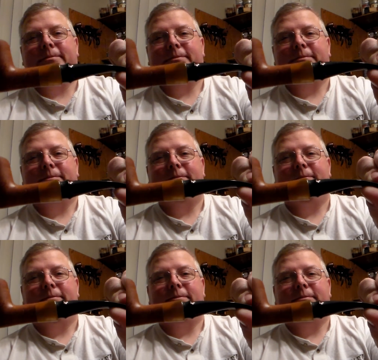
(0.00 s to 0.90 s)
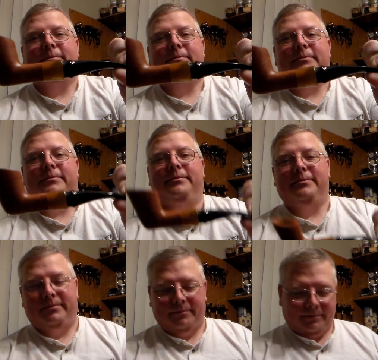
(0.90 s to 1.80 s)

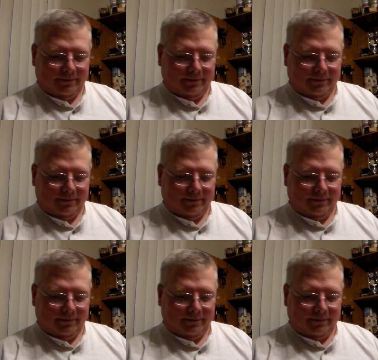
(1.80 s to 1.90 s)
No one is speaking in this clip.